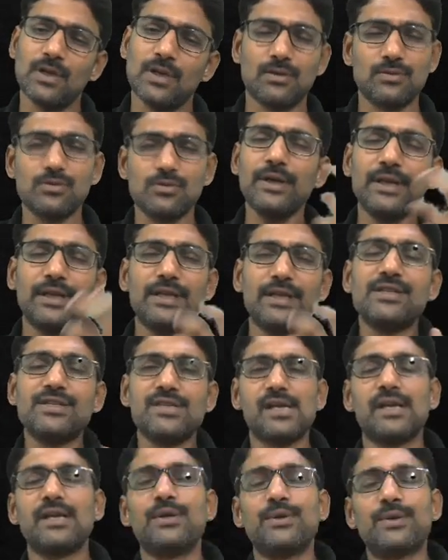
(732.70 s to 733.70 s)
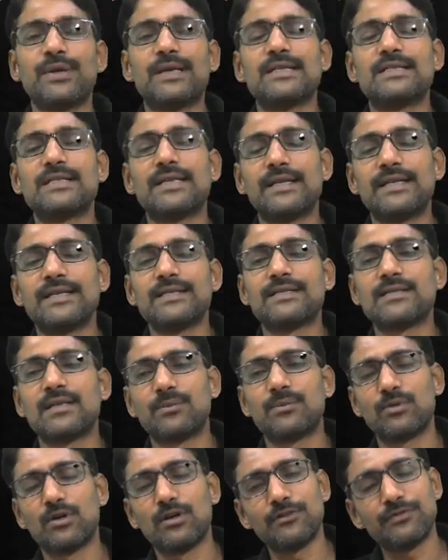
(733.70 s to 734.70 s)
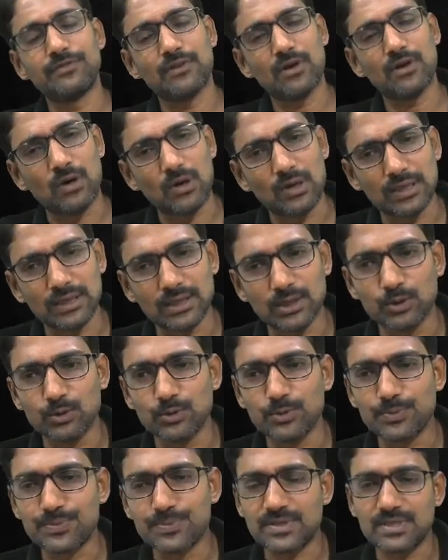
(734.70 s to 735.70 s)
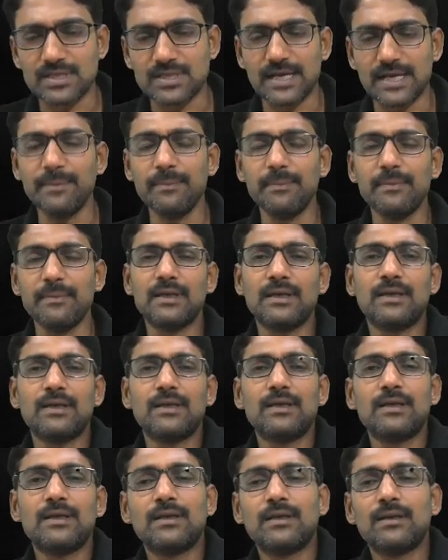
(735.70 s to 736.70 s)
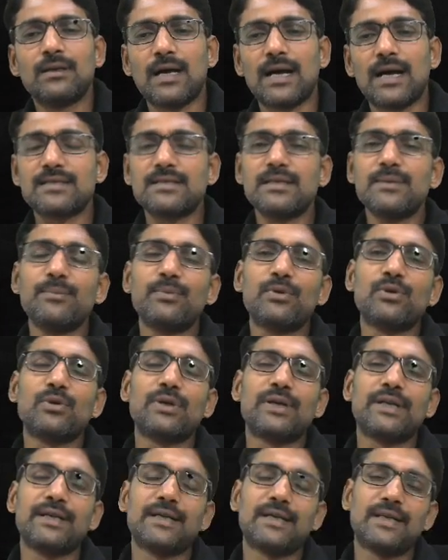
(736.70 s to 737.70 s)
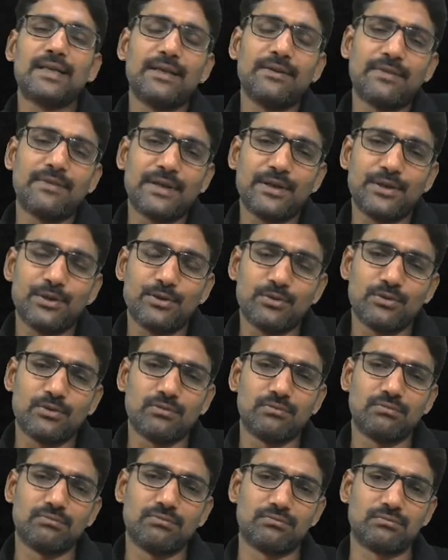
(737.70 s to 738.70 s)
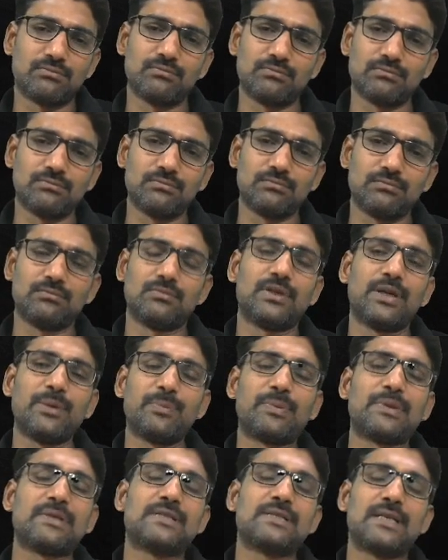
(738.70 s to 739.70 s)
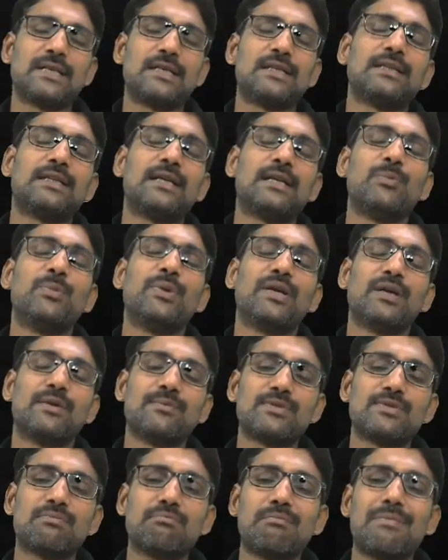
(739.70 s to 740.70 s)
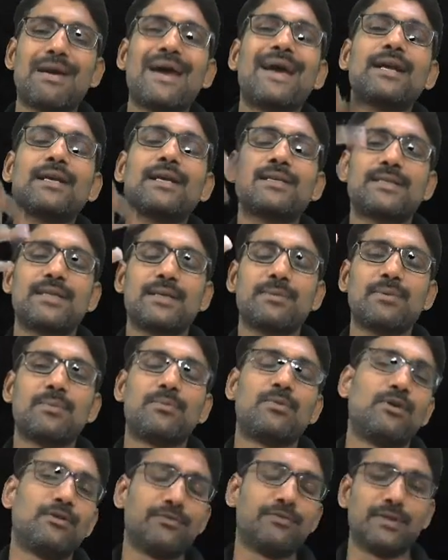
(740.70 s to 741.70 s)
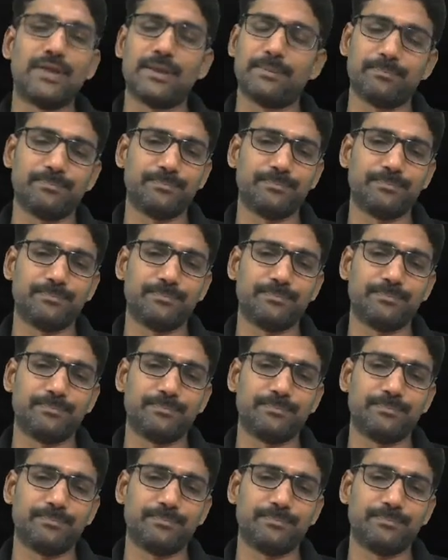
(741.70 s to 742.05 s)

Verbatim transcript: so initially you can say it is sum of all the loops time asymptotically when you represent that becomes maximum of them